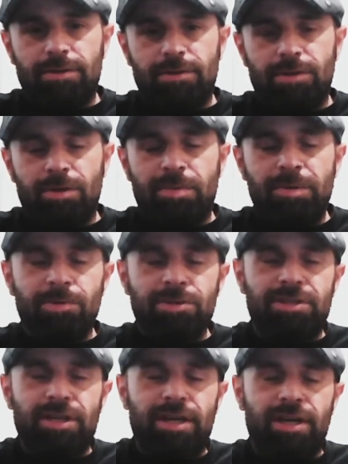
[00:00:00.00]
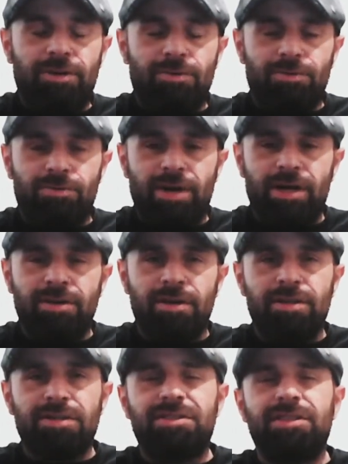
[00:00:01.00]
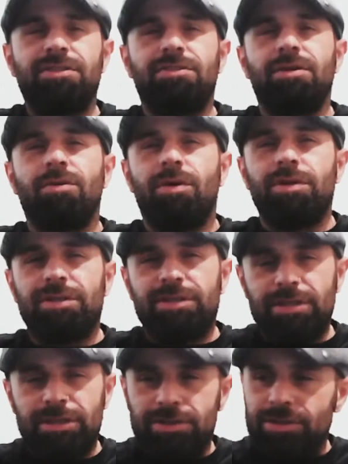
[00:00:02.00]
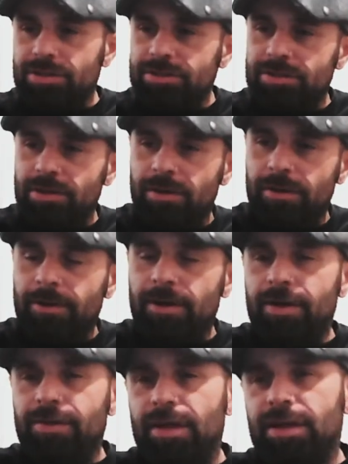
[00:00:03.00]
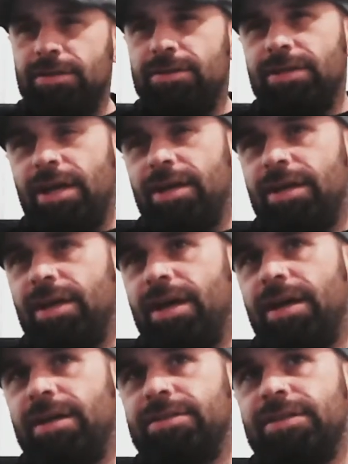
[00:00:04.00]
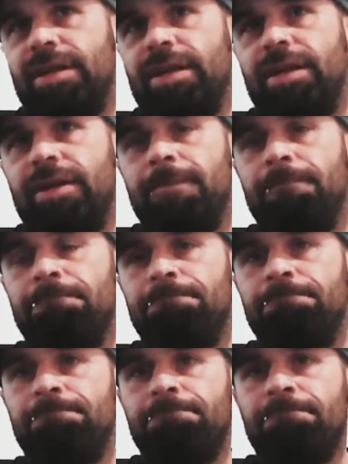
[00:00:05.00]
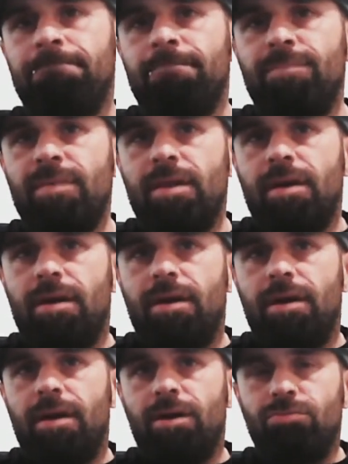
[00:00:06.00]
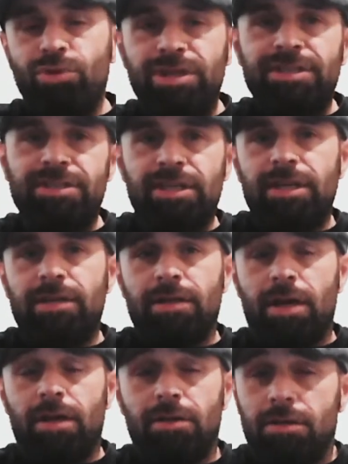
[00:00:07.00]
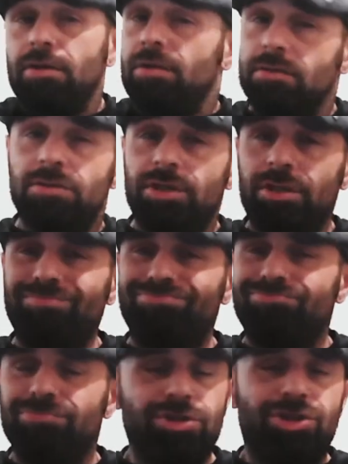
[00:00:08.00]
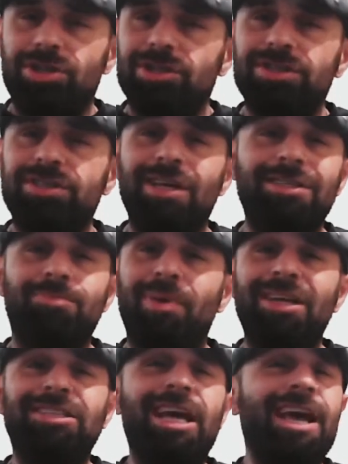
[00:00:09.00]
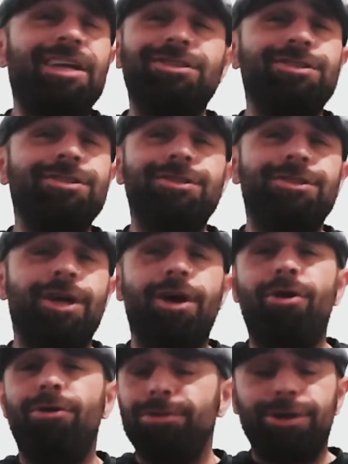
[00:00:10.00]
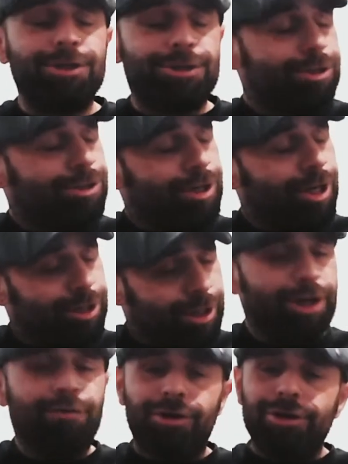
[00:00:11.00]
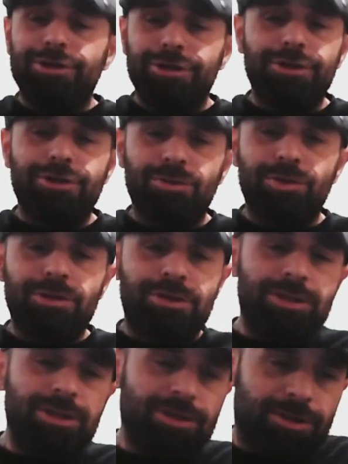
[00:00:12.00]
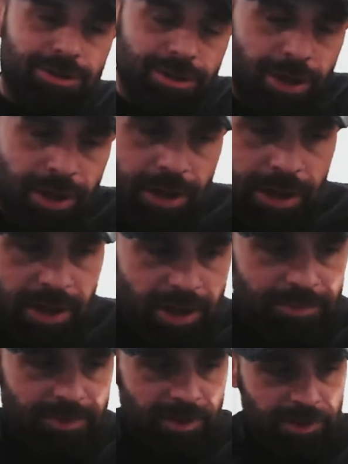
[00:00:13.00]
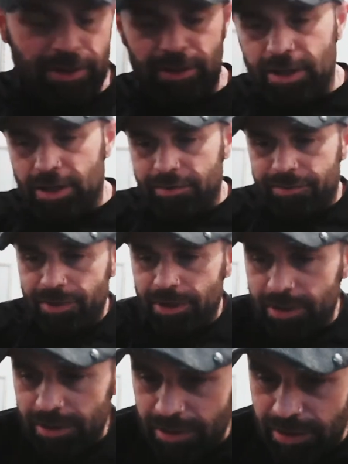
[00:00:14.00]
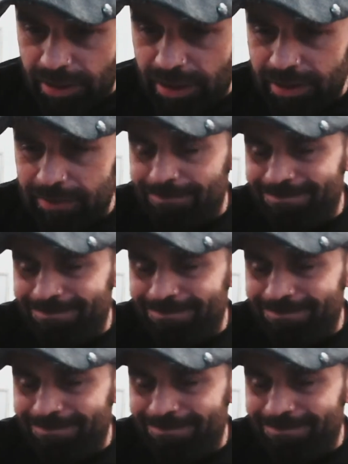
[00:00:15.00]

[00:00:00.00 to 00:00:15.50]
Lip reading: when people say render unto Caesar what is Caesar's, and they say it as a reasoning that, see, Jesus says pay taxes, so because he said give unto Caesar what is Caesar's. And I'm thinking that if we, and